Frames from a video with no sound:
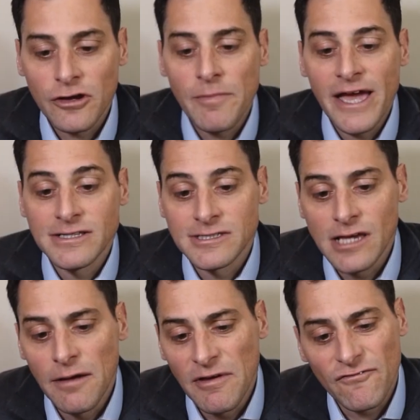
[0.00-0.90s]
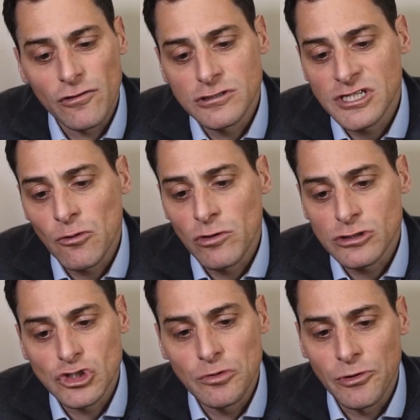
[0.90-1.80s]
The commands, at first they
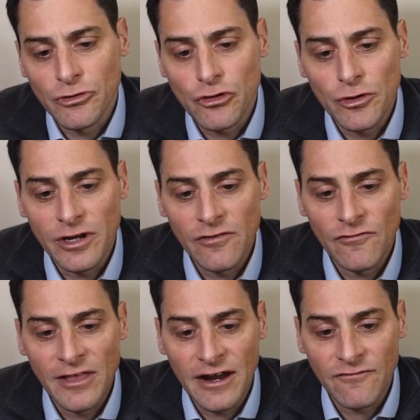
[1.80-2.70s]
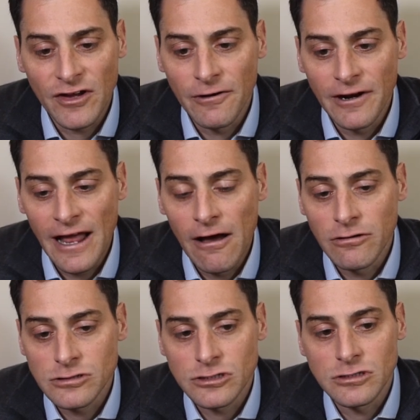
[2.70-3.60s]
weren't super intuitive, then I figured it
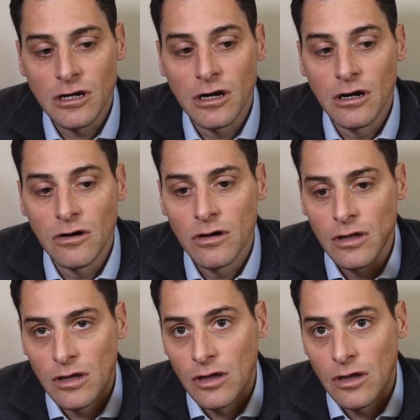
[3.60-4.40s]
out. So